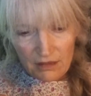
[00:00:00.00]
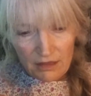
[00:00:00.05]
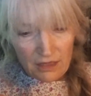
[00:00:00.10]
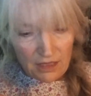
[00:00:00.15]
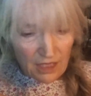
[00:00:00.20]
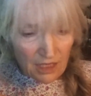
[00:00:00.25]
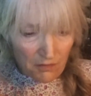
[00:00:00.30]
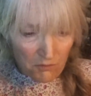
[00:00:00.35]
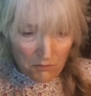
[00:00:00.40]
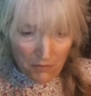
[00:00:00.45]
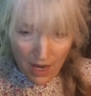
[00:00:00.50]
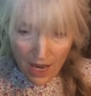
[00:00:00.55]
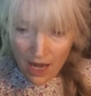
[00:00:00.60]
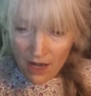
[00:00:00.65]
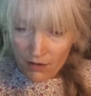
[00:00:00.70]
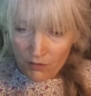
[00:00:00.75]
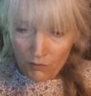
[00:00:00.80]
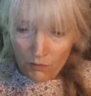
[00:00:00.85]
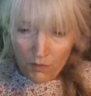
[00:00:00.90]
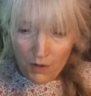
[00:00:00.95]
Didn't
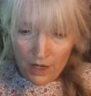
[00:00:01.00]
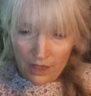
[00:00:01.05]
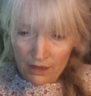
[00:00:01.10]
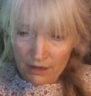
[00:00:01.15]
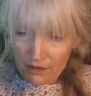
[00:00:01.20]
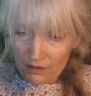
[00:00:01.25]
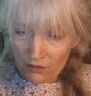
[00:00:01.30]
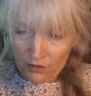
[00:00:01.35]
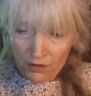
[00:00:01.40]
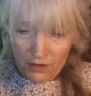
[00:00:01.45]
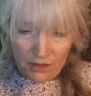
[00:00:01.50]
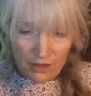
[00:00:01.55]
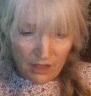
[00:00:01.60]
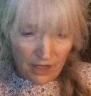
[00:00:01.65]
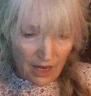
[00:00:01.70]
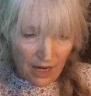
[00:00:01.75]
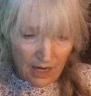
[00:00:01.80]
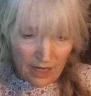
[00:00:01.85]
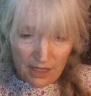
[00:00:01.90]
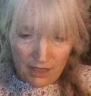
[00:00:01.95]
matter what it looked
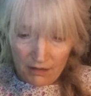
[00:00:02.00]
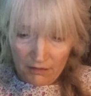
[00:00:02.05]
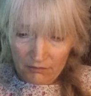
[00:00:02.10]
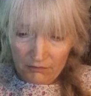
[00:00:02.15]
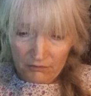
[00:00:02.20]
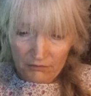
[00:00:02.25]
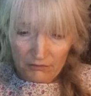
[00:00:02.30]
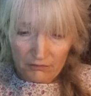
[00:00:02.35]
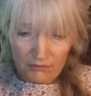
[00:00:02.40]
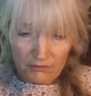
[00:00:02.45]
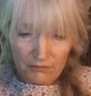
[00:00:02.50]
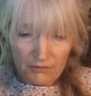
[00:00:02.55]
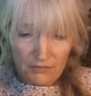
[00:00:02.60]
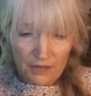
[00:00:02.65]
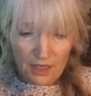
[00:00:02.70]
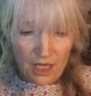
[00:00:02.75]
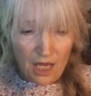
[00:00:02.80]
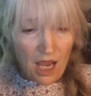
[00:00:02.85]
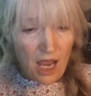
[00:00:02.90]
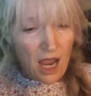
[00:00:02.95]
like.
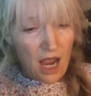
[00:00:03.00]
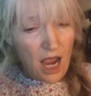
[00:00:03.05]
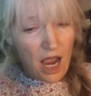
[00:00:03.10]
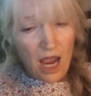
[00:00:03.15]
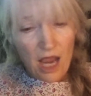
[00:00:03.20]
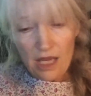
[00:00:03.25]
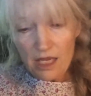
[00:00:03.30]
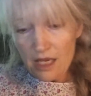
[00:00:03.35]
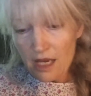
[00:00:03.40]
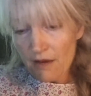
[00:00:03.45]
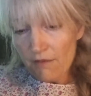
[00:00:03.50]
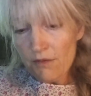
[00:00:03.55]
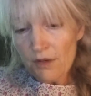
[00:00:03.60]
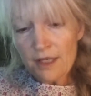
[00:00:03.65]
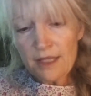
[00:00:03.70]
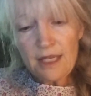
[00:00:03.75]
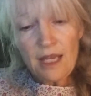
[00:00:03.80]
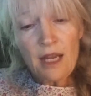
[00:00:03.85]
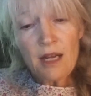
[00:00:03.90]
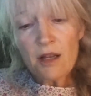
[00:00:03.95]
I never
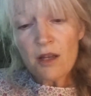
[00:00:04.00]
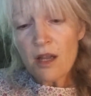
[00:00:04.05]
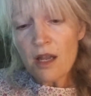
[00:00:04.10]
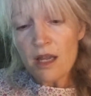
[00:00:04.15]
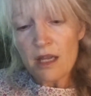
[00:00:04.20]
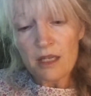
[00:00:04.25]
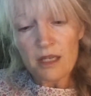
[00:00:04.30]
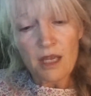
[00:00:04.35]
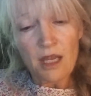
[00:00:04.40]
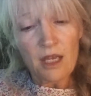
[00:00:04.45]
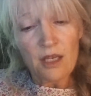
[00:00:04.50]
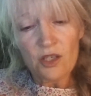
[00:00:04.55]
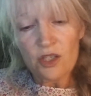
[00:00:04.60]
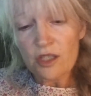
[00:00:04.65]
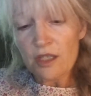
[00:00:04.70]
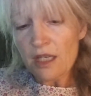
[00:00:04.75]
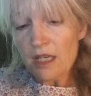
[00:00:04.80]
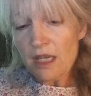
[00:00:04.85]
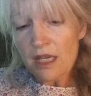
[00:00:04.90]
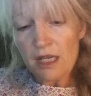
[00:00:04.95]
set a cutting edge
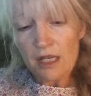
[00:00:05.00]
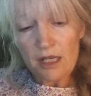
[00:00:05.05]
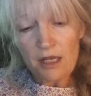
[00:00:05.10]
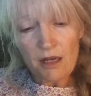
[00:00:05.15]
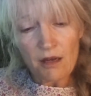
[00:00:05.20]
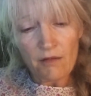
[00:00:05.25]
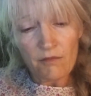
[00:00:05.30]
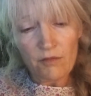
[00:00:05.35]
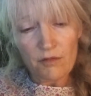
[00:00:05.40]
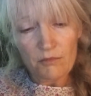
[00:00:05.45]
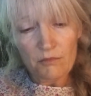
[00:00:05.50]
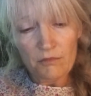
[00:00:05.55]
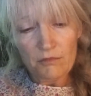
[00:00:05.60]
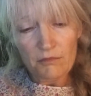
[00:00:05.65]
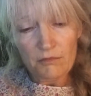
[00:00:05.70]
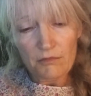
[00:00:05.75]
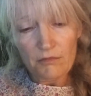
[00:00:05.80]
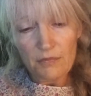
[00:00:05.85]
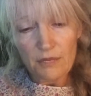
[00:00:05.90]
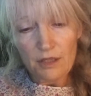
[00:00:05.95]
to any of them.
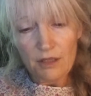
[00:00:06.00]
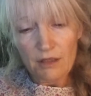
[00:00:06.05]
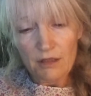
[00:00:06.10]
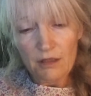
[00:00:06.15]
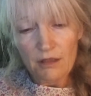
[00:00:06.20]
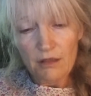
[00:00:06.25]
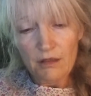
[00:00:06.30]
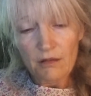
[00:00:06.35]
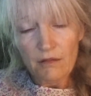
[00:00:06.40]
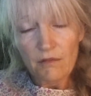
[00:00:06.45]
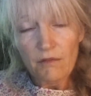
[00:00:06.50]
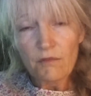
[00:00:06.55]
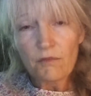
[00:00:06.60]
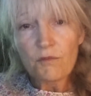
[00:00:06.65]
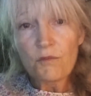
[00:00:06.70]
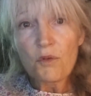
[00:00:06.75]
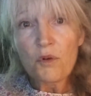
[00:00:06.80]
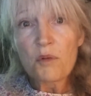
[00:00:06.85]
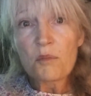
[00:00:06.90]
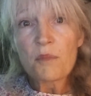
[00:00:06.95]

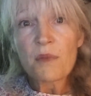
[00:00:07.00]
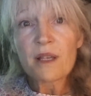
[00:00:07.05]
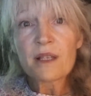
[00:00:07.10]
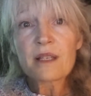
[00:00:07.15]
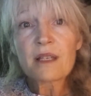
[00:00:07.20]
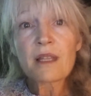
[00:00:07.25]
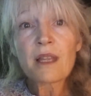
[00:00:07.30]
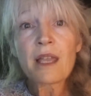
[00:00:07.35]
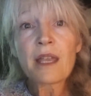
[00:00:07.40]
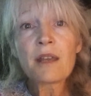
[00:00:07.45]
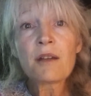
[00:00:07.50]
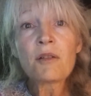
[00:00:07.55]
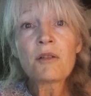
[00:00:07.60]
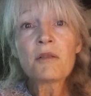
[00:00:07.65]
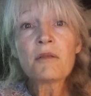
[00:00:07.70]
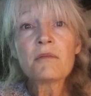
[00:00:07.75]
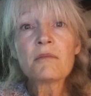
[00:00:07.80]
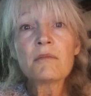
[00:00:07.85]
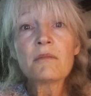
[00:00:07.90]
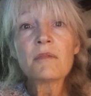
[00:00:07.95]
4 months
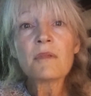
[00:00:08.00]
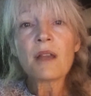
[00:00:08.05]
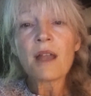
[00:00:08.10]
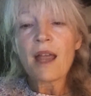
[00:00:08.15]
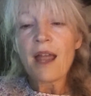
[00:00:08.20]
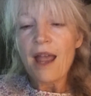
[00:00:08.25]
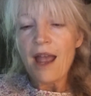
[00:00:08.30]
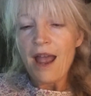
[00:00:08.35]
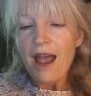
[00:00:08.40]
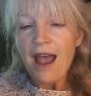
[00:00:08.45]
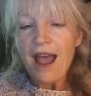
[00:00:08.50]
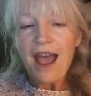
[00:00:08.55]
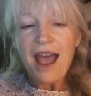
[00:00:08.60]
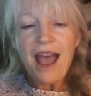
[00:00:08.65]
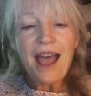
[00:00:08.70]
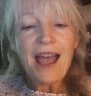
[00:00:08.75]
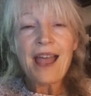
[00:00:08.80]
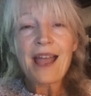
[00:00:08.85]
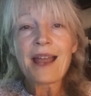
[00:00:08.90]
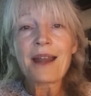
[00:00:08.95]
later,
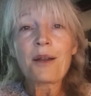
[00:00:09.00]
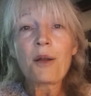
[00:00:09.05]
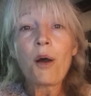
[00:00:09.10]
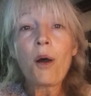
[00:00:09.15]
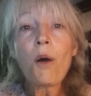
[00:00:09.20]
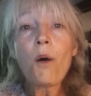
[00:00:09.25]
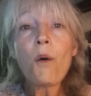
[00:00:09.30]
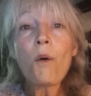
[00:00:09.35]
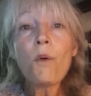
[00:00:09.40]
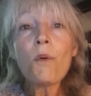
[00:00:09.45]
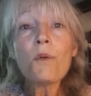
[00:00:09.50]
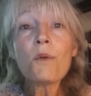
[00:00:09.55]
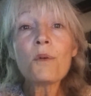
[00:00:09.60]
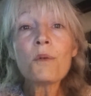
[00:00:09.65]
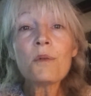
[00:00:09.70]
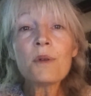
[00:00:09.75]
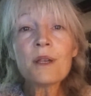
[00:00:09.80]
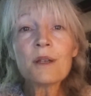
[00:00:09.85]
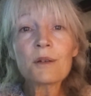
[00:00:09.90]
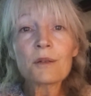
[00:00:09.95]
I had a whole
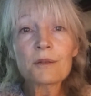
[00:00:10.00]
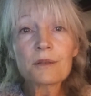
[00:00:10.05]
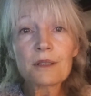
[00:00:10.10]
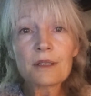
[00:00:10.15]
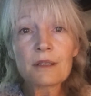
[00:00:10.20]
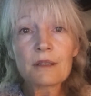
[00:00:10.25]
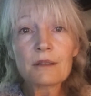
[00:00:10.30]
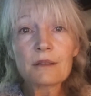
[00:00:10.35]
quilt,